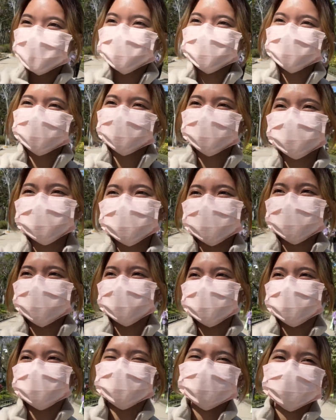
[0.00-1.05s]
So
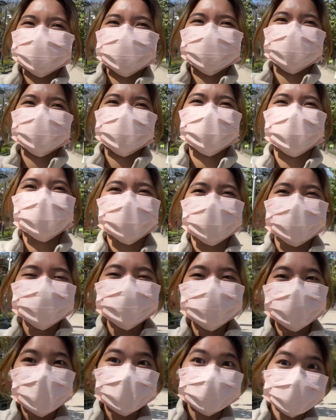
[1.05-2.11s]
yeah. And I'm
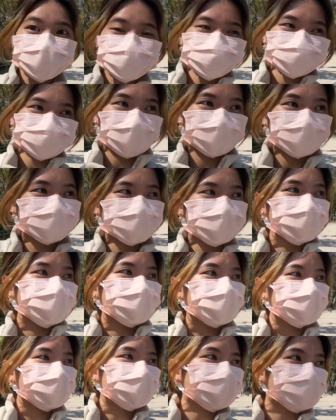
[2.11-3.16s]
I think mm-hmm. finally
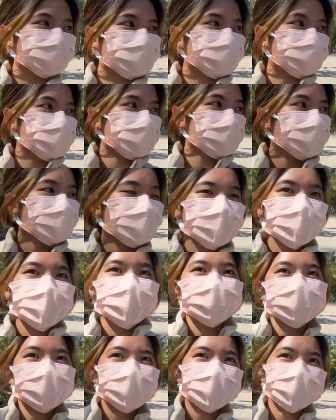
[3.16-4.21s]
getting a little bit
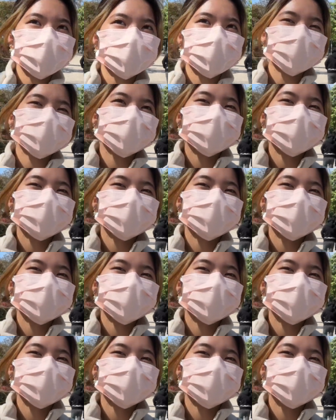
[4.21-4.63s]
more